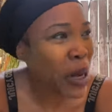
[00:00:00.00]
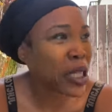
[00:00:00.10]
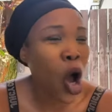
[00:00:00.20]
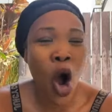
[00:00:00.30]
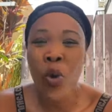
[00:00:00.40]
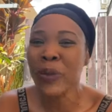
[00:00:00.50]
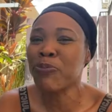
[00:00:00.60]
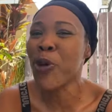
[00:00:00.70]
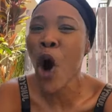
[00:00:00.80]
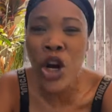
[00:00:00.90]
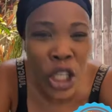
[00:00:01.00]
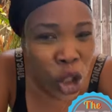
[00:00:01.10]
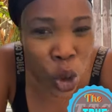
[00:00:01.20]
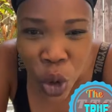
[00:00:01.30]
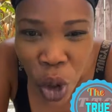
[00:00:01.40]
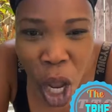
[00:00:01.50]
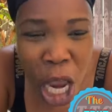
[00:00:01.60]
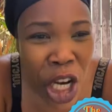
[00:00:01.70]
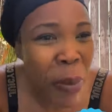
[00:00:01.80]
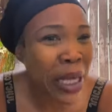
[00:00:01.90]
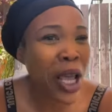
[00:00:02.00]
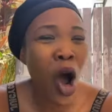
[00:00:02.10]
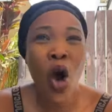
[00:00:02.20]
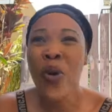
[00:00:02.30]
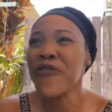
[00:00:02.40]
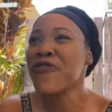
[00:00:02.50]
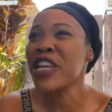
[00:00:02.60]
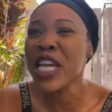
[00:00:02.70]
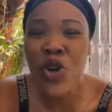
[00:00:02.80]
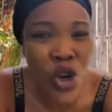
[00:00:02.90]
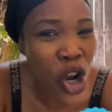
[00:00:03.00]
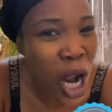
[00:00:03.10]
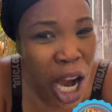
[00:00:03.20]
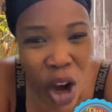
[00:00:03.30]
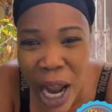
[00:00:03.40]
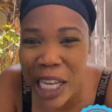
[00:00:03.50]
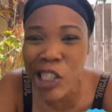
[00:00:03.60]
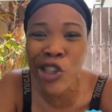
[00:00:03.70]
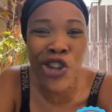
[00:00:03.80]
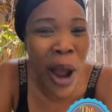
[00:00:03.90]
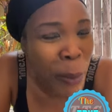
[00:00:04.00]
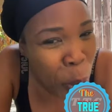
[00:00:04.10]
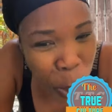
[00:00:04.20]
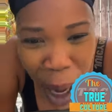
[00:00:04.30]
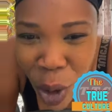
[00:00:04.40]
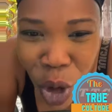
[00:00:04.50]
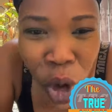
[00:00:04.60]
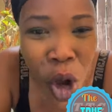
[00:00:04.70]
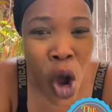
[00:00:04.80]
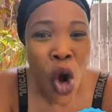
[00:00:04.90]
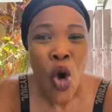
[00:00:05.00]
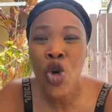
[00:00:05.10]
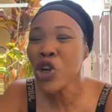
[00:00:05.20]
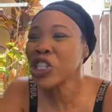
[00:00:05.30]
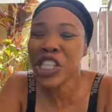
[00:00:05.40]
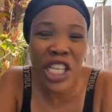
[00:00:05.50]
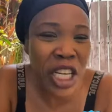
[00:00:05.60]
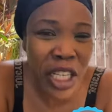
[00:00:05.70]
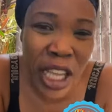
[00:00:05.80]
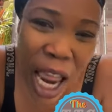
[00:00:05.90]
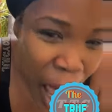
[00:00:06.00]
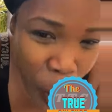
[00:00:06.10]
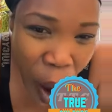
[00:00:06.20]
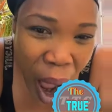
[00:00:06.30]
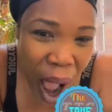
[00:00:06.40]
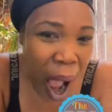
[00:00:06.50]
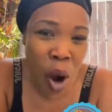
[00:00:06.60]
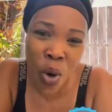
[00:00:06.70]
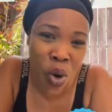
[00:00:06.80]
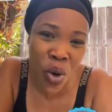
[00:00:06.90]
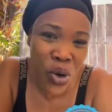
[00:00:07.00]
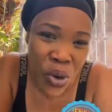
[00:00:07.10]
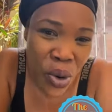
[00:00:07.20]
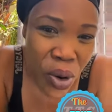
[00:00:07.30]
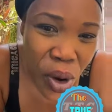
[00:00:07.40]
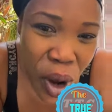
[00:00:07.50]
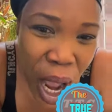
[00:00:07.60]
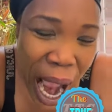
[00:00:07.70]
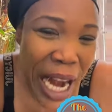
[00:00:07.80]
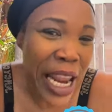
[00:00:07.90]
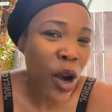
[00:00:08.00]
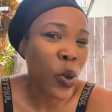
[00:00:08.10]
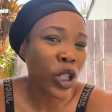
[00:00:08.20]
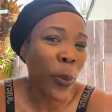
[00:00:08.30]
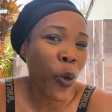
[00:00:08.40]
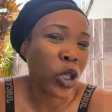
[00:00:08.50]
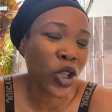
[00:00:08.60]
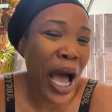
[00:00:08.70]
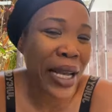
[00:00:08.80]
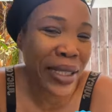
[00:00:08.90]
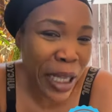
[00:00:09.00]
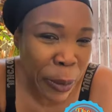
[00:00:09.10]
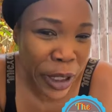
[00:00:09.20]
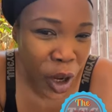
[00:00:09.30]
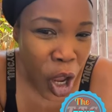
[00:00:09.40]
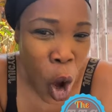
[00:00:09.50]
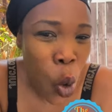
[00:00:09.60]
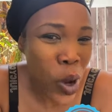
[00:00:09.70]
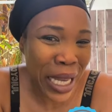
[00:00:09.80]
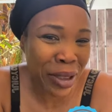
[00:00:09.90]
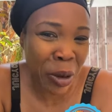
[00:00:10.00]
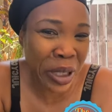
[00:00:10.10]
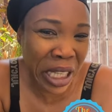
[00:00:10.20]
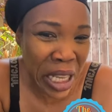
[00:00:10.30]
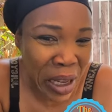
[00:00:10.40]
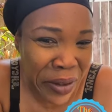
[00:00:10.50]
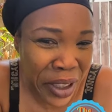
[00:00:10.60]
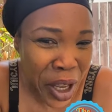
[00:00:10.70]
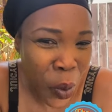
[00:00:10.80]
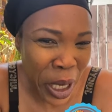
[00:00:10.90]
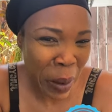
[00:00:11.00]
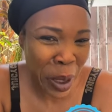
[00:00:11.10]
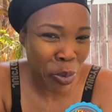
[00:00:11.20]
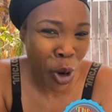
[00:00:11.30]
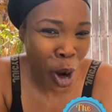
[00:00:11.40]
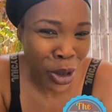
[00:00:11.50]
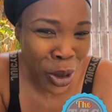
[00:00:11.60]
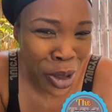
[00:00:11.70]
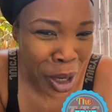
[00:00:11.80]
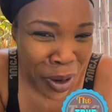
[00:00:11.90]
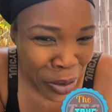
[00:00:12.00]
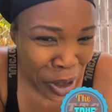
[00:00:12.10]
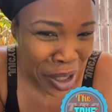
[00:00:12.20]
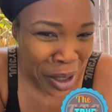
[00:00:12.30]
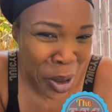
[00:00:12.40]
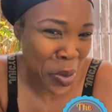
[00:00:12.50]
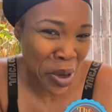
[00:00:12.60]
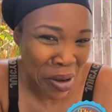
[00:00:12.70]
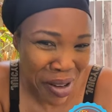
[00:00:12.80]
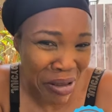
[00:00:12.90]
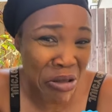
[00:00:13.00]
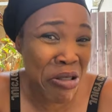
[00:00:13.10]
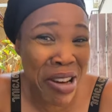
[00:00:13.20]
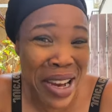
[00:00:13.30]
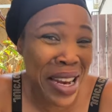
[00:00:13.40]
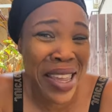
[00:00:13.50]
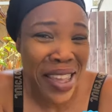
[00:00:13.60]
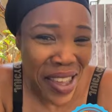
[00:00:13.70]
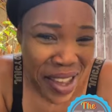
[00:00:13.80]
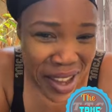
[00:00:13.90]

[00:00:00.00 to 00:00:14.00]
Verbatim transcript: No matter how we punish, you know? No matter how we fling, you know, down the ground and trample upon, you know? You know, still talawa. How, you know? And then we're supposed to accept, say, we are some slaves. When them did brought out of Africa. Come here. Really?